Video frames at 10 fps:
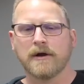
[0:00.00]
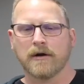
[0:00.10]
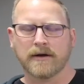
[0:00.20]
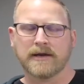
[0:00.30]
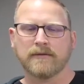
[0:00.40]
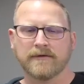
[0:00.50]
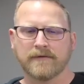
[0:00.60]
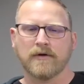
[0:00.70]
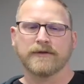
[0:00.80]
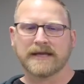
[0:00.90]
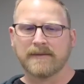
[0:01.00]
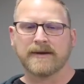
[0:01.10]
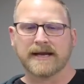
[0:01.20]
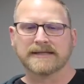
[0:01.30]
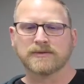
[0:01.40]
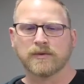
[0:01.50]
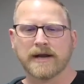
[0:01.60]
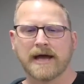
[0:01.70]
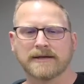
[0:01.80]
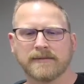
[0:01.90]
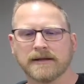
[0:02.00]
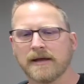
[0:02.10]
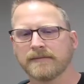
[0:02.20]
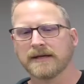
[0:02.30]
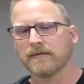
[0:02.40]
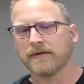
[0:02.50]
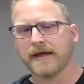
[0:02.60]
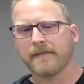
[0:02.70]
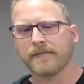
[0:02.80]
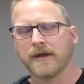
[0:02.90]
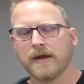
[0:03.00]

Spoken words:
or he would have known the Gibeonites would not to be lumped in with that.